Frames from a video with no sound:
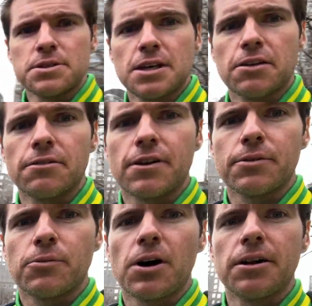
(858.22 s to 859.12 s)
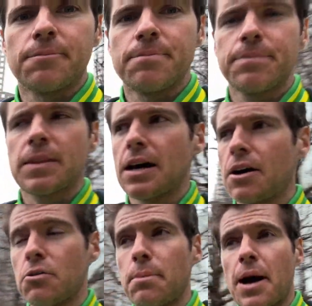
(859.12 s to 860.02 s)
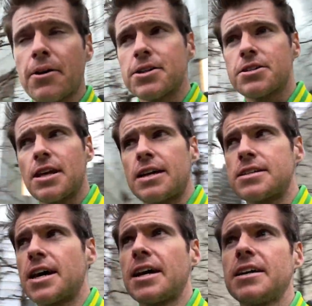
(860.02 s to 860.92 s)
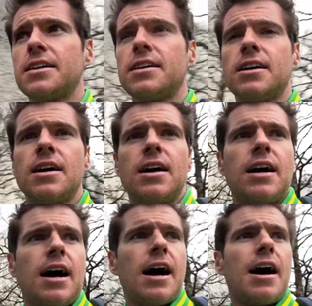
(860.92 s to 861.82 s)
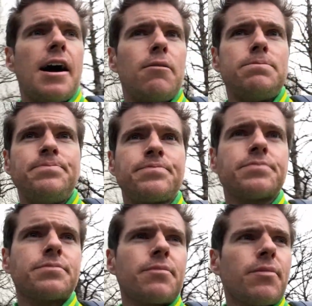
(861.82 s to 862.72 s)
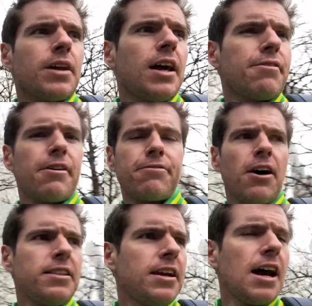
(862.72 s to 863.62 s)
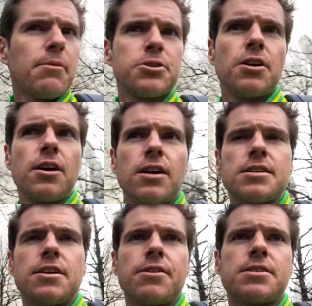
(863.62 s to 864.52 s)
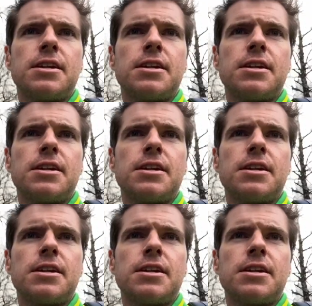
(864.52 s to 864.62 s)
here of everyone who perished that day. And if I find the name, I'll show you guys. There is a